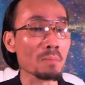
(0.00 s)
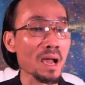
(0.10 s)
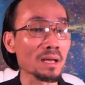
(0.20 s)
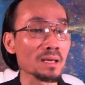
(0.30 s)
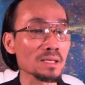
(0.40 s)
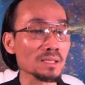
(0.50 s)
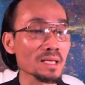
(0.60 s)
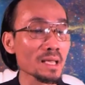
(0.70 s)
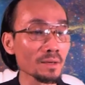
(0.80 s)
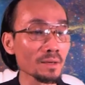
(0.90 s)
my list
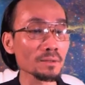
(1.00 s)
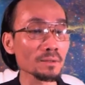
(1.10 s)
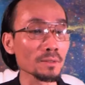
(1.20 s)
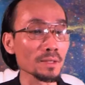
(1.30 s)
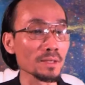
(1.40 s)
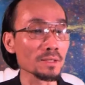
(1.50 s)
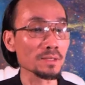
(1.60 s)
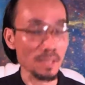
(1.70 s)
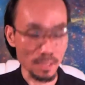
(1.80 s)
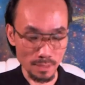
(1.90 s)
here is